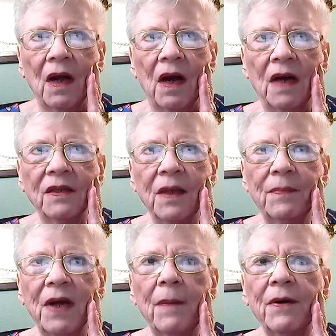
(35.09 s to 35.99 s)
On
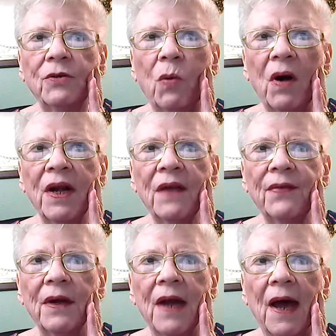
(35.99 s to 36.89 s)
September
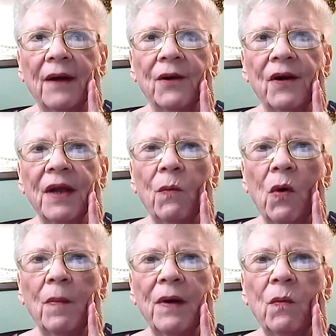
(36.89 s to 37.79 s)
20th, an elderly
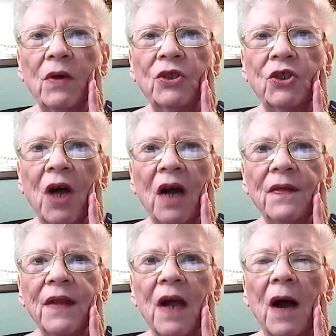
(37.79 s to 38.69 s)
woman was shot
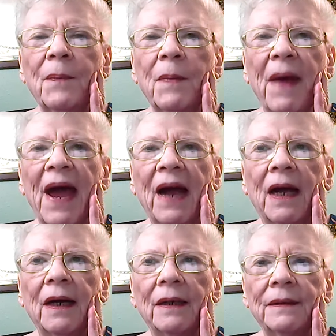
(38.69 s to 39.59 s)
in the upper
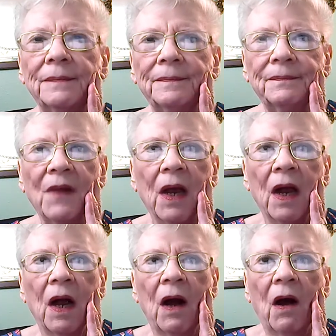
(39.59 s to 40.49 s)
back
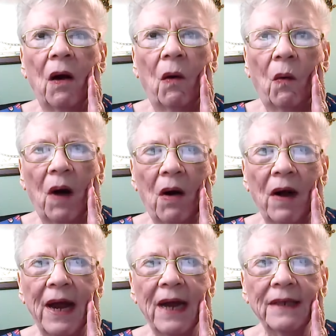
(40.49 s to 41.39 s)
while
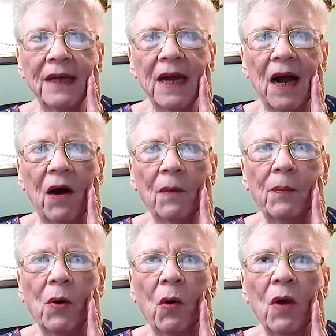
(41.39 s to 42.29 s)
handing out
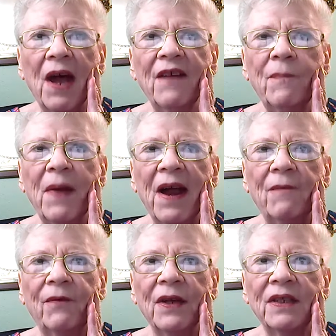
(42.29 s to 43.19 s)
pro-life
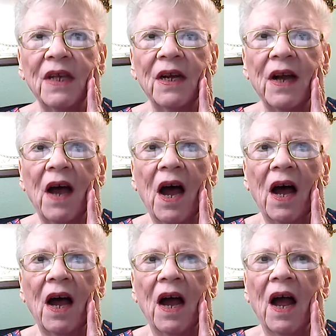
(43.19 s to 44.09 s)
pamphlets in the
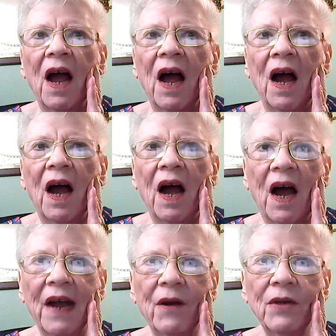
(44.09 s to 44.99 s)

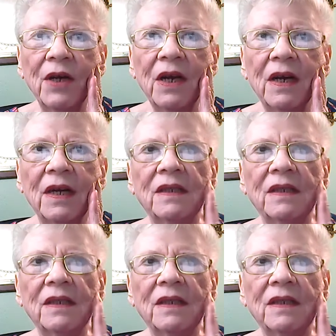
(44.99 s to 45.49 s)
Ionia,